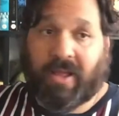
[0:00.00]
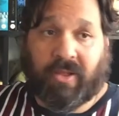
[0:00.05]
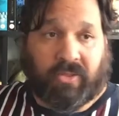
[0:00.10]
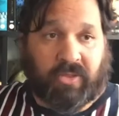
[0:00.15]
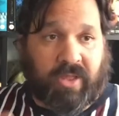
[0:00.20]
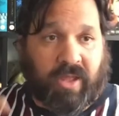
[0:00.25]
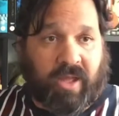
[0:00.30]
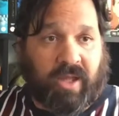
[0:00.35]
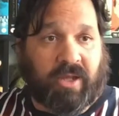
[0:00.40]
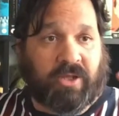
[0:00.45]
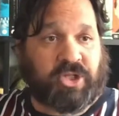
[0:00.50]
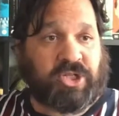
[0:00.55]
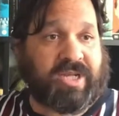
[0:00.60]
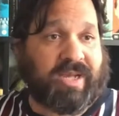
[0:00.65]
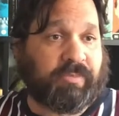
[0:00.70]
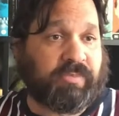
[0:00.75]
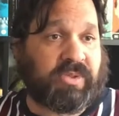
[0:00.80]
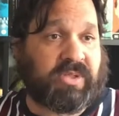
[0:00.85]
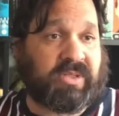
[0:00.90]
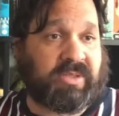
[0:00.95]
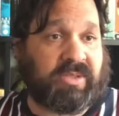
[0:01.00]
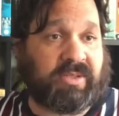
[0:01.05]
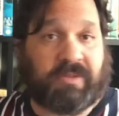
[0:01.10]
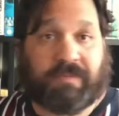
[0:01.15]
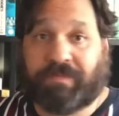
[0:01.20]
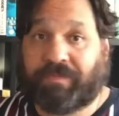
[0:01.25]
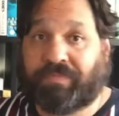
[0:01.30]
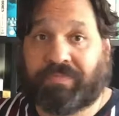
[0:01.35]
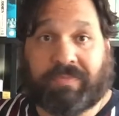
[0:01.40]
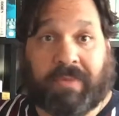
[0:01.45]
The ships
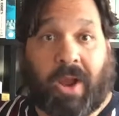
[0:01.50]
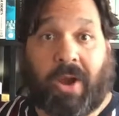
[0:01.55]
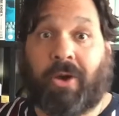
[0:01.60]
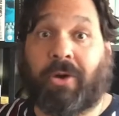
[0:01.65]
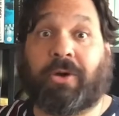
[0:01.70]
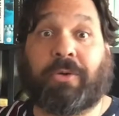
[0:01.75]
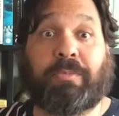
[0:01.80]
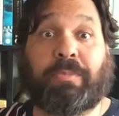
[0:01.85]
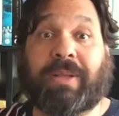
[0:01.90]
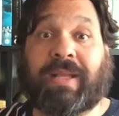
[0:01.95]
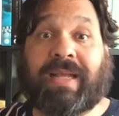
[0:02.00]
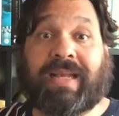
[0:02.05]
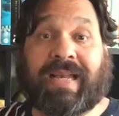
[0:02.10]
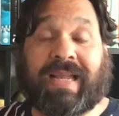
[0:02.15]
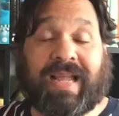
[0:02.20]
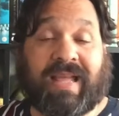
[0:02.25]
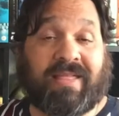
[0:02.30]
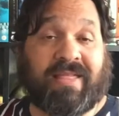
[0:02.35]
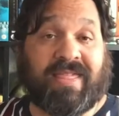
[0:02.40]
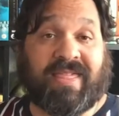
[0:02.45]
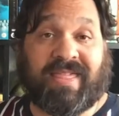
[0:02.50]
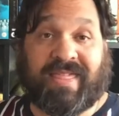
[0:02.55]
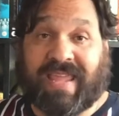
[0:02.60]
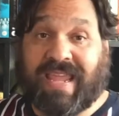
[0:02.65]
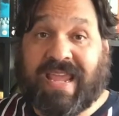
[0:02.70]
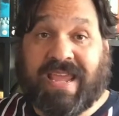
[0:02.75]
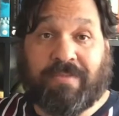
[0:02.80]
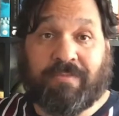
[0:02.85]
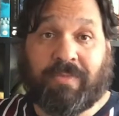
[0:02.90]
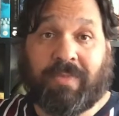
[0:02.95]
are completely in
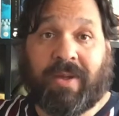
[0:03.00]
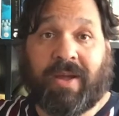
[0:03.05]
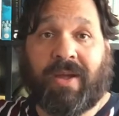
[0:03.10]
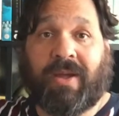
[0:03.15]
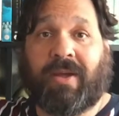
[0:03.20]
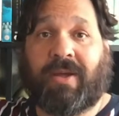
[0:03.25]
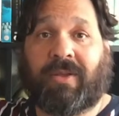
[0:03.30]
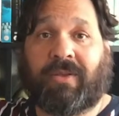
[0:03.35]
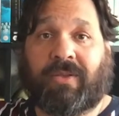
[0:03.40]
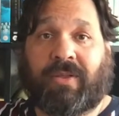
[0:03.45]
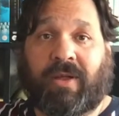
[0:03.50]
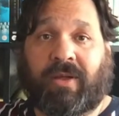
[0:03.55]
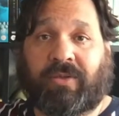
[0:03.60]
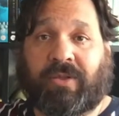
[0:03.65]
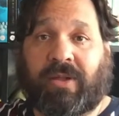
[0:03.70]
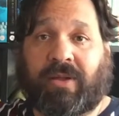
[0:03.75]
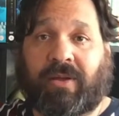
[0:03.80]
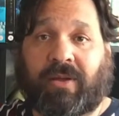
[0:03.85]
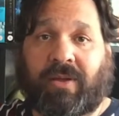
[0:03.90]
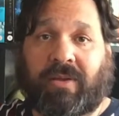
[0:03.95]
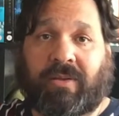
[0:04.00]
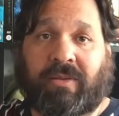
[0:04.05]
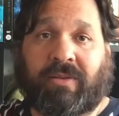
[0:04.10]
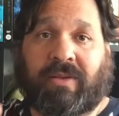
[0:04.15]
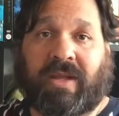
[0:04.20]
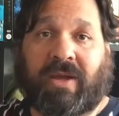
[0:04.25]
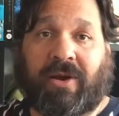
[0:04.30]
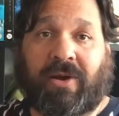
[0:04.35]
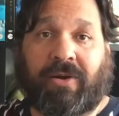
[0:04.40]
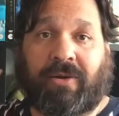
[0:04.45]
theme.
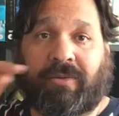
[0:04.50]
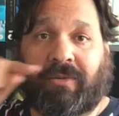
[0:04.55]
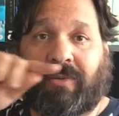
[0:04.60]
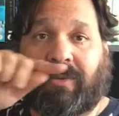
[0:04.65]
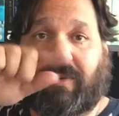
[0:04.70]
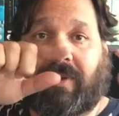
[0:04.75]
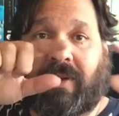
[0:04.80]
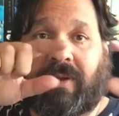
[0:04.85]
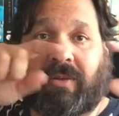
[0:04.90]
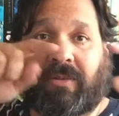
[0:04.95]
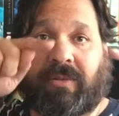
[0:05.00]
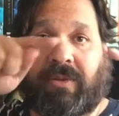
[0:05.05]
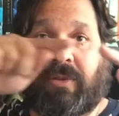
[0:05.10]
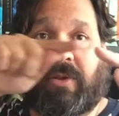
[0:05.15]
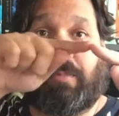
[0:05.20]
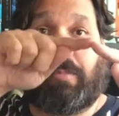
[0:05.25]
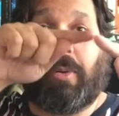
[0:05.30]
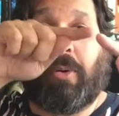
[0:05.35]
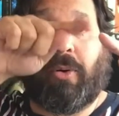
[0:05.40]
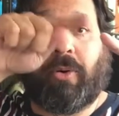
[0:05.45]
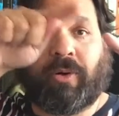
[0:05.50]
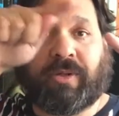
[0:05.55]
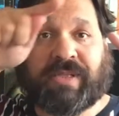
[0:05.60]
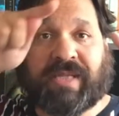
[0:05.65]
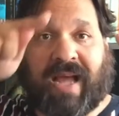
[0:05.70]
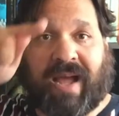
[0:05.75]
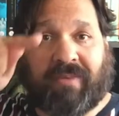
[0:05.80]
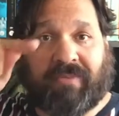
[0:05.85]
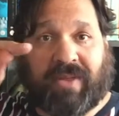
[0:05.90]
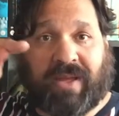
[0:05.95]
The boards
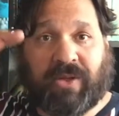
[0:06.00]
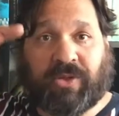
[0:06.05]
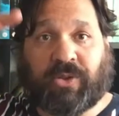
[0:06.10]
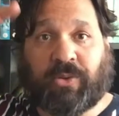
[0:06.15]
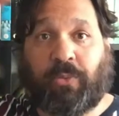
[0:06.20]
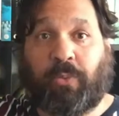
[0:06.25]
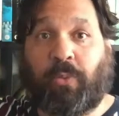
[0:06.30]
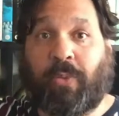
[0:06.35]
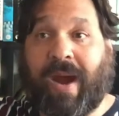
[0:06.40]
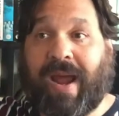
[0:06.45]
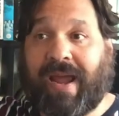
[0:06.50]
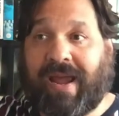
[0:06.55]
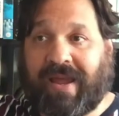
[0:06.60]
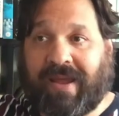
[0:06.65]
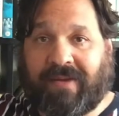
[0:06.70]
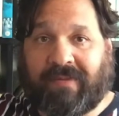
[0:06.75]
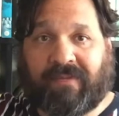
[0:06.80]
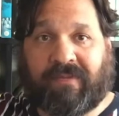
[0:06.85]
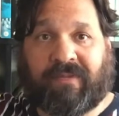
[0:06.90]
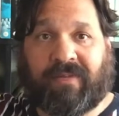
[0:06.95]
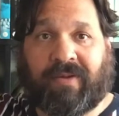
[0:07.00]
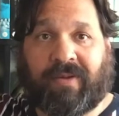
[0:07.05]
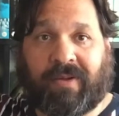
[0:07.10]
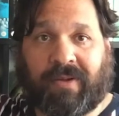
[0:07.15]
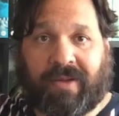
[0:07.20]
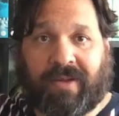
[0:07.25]
have this wave